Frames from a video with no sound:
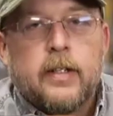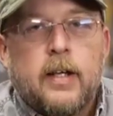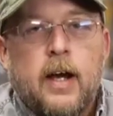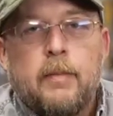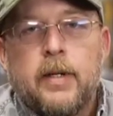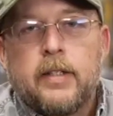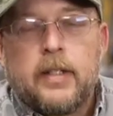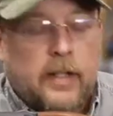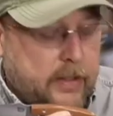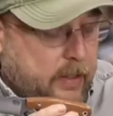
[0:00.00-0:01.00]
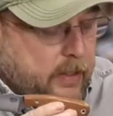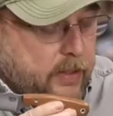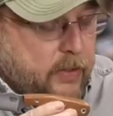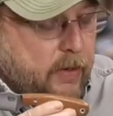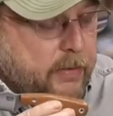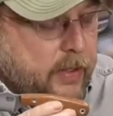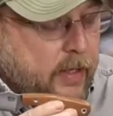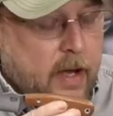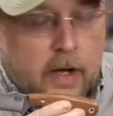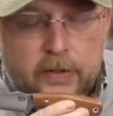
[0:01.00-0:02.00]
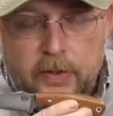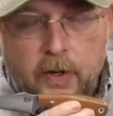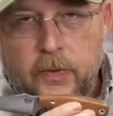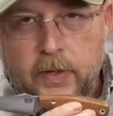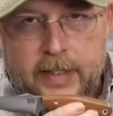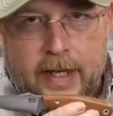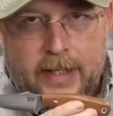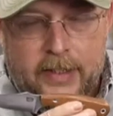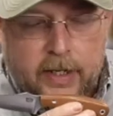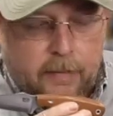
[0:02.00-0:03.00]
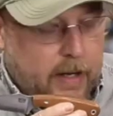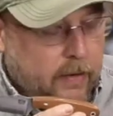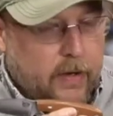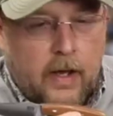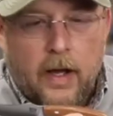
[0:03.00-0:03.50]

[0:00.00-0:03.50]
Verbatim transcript: comments and into the description. So go click that and check them out.